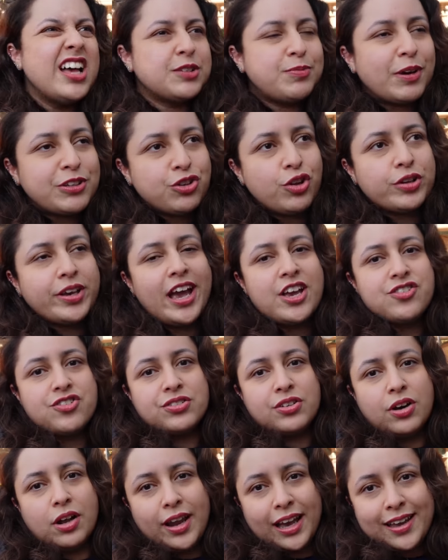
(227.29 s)
special
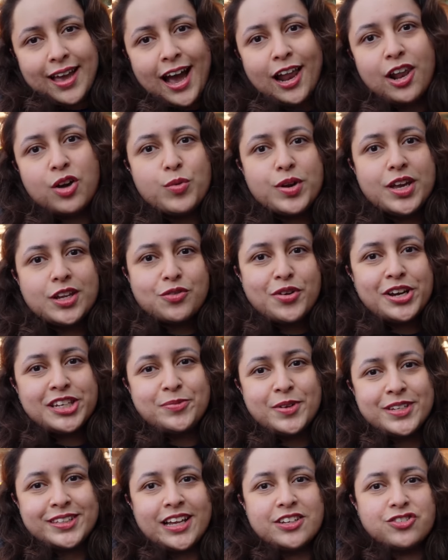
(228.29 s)
occasions on like Halloween,
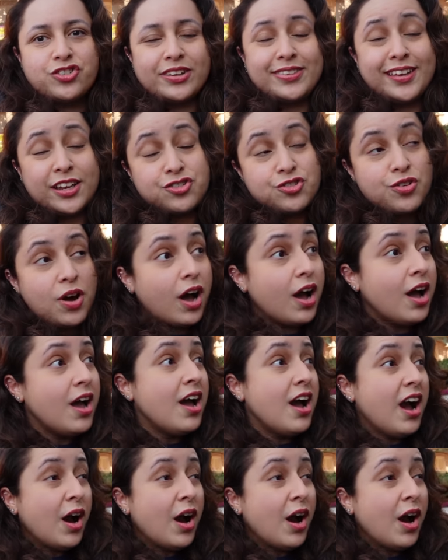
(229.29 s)
Christmas, etc.,